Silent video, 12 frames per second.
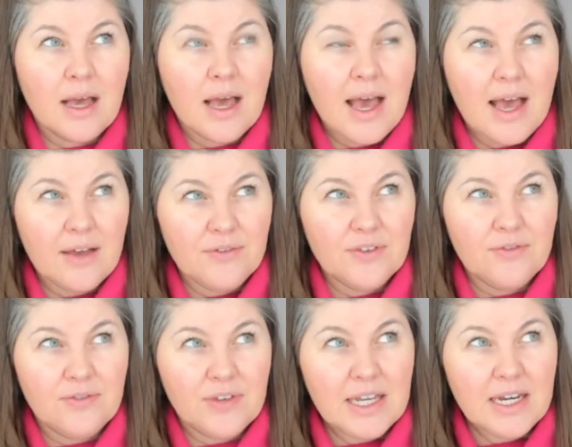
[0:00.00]
have the
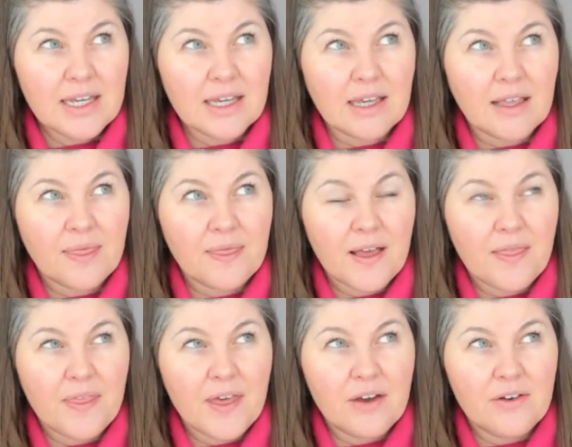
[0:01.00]
feeling
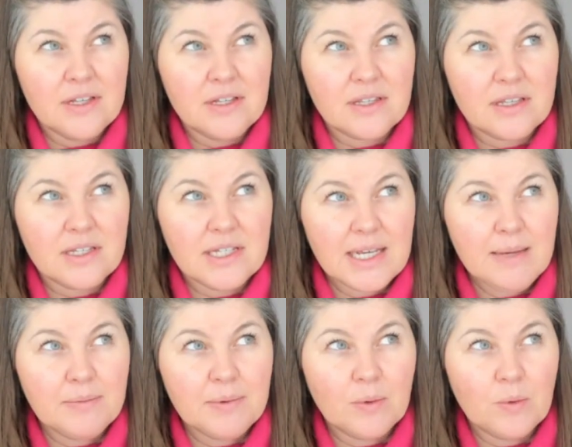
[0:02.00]
that there is this
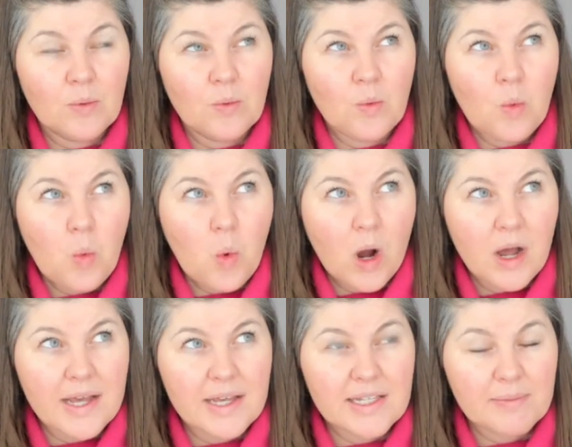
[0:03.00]
deep,
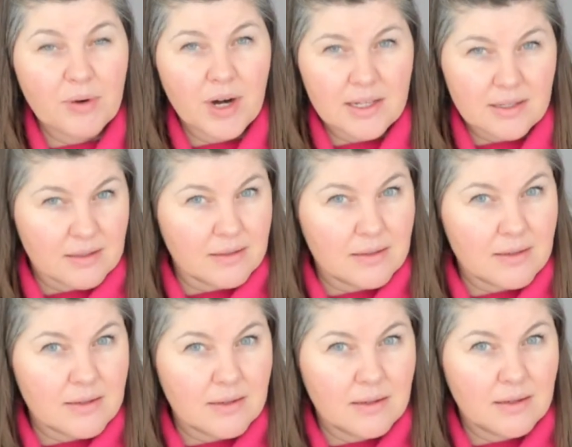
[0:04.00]
wise
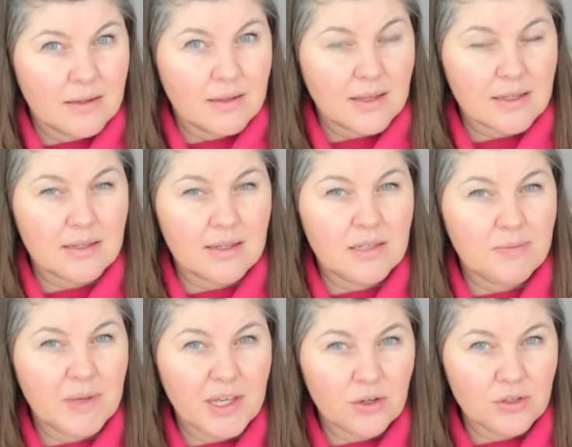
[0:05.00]
presence that sees
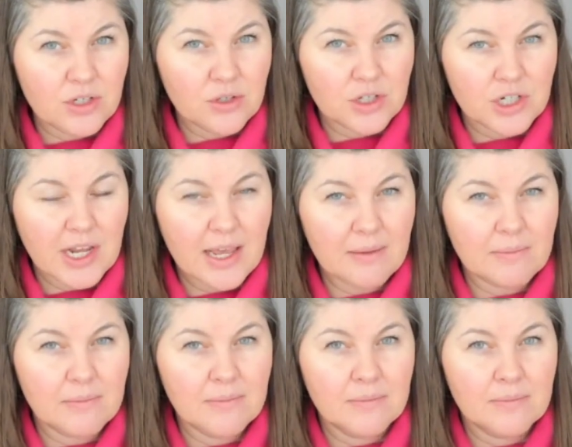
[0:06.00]
beyond your
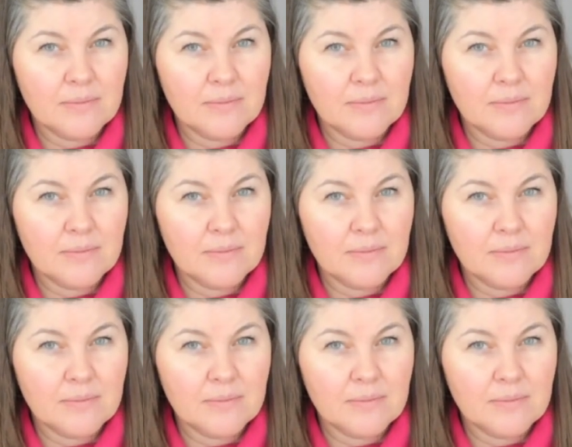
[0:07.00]
shame